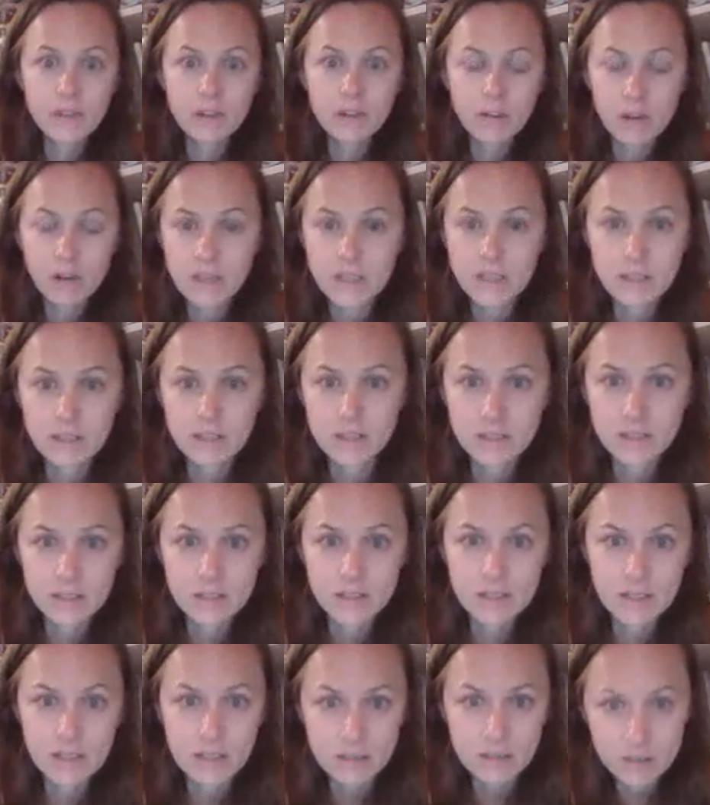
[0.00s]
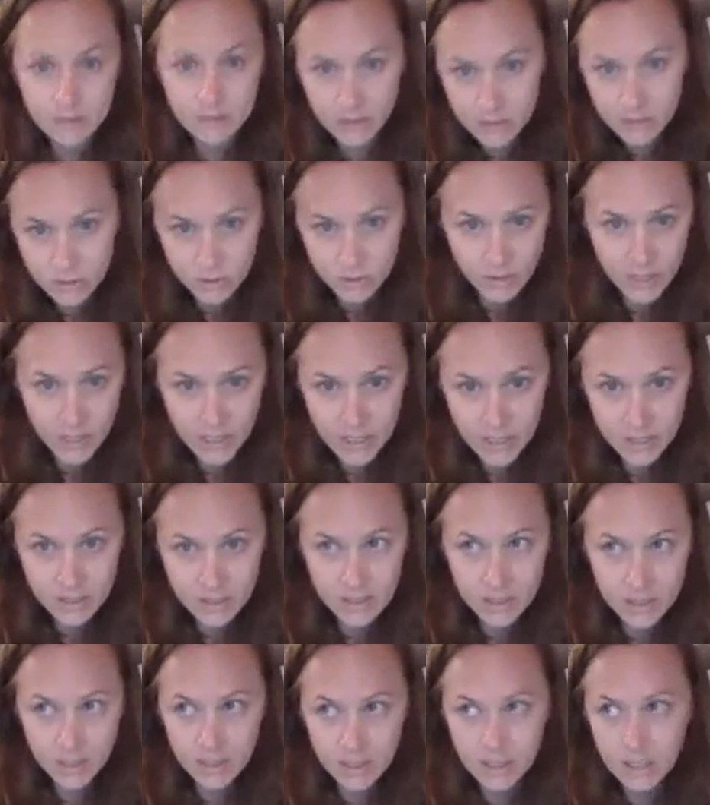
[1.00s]
craziness inside your head
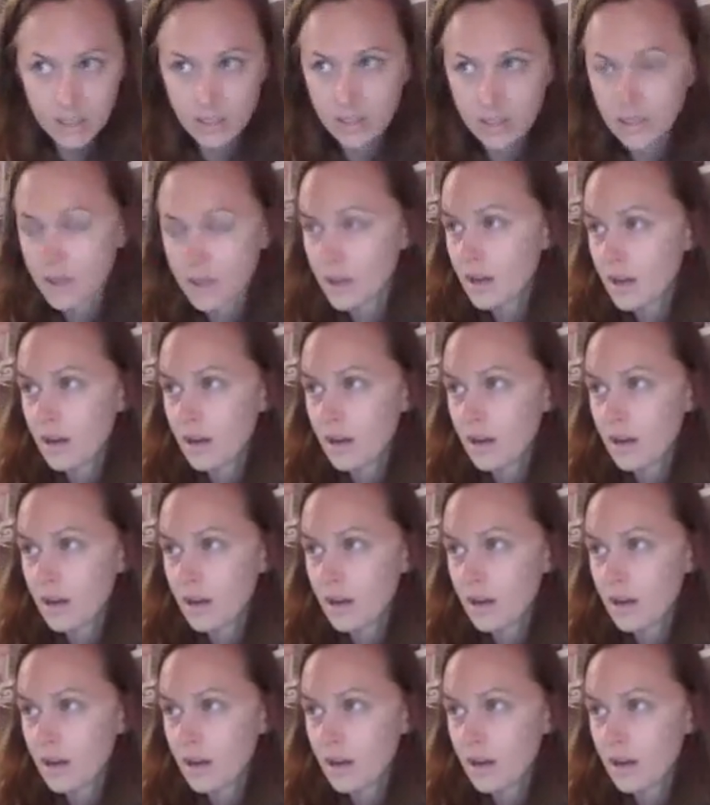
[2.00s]
thinking,